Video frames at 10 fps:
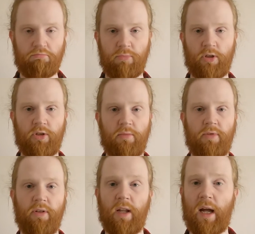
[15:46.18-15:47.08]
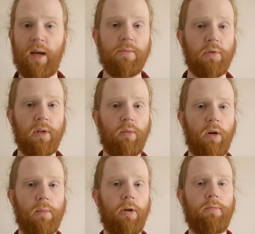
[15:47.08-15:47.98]
not something that I'm totally
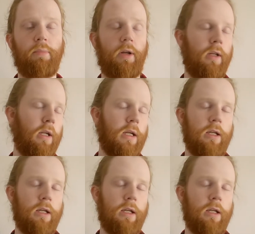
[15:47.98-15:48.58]
worried about, but